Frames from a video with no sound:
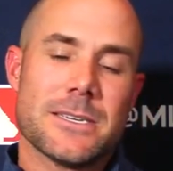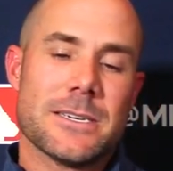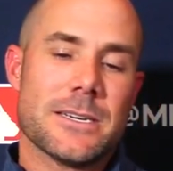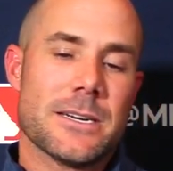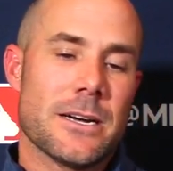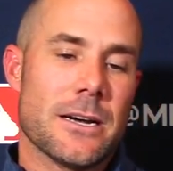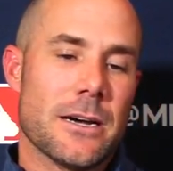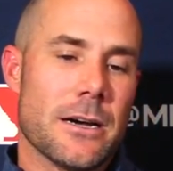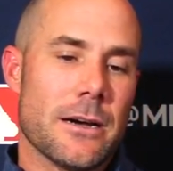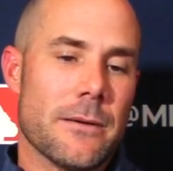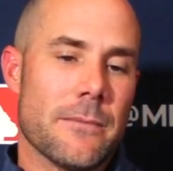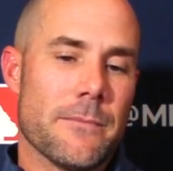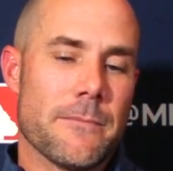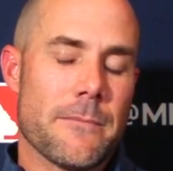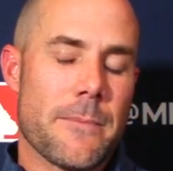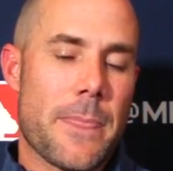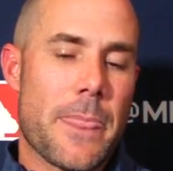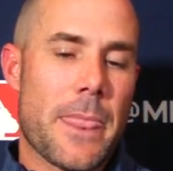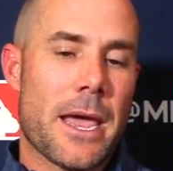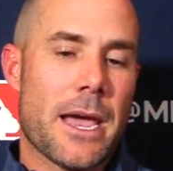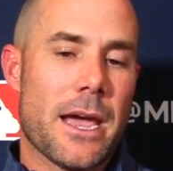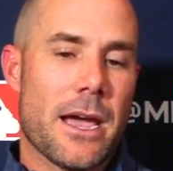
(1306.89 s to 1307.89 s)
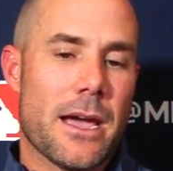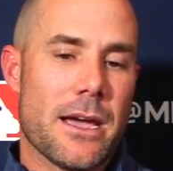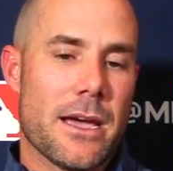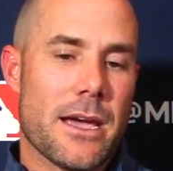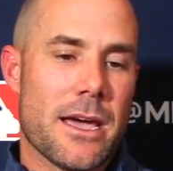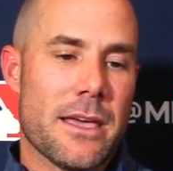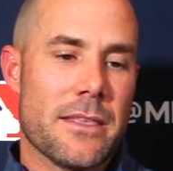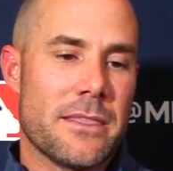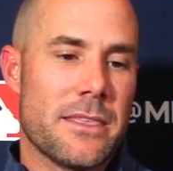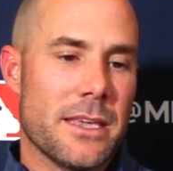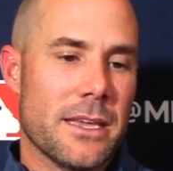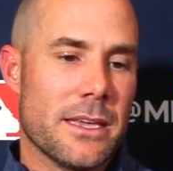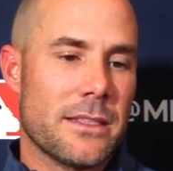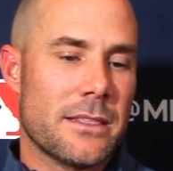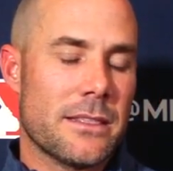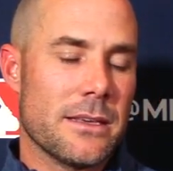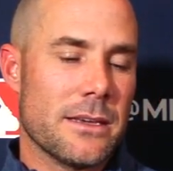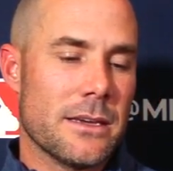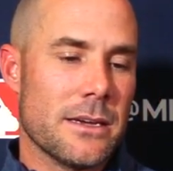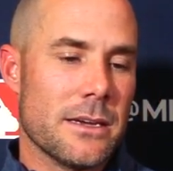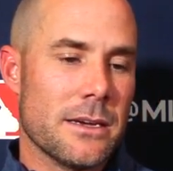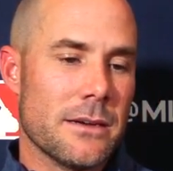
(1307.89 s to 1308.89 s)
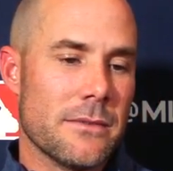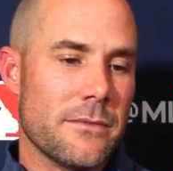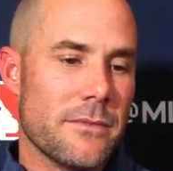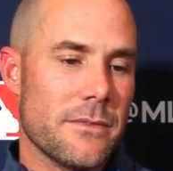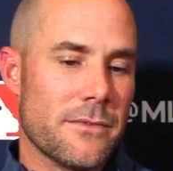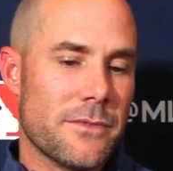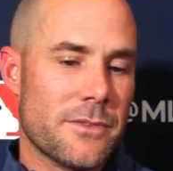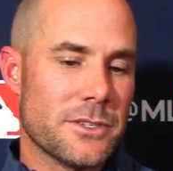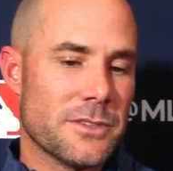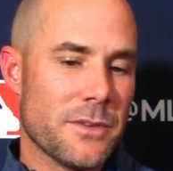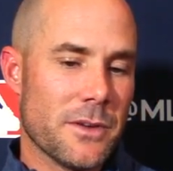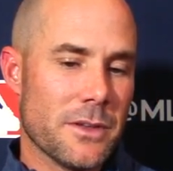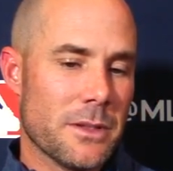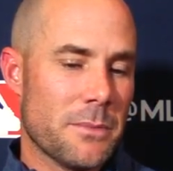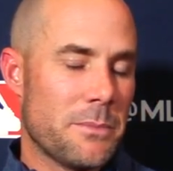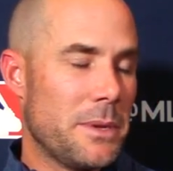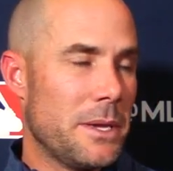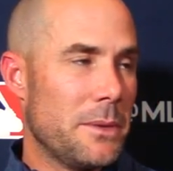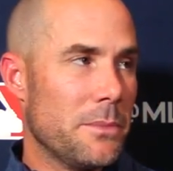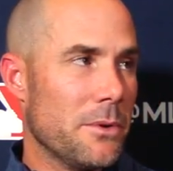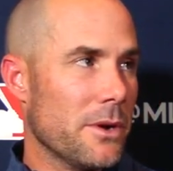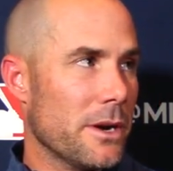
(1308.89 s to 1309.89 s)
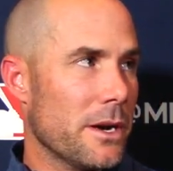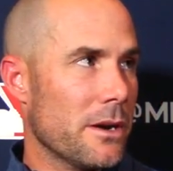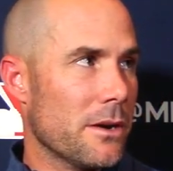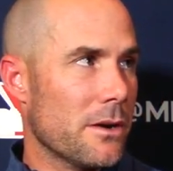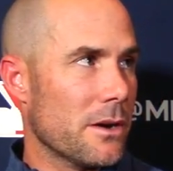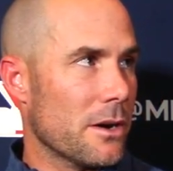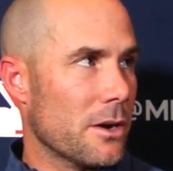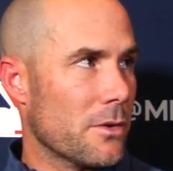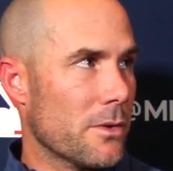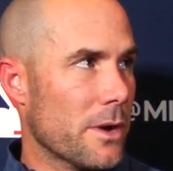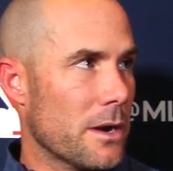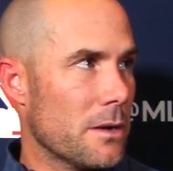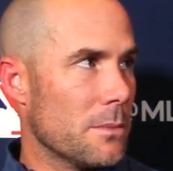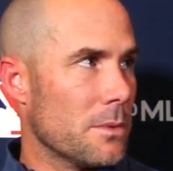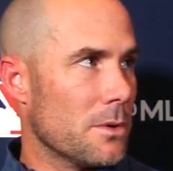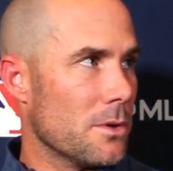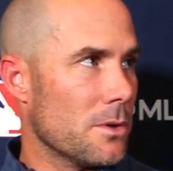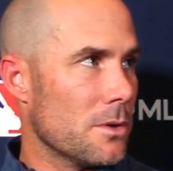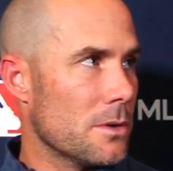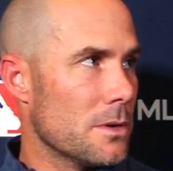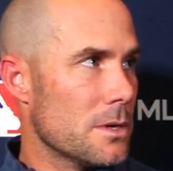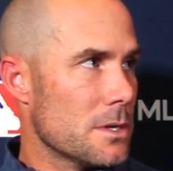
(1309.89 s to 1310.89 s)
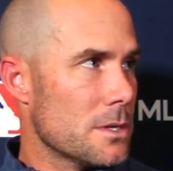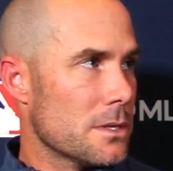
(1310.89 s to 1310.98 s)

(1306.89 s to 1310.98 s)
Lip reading: I think, the first of all, the people here are incredible.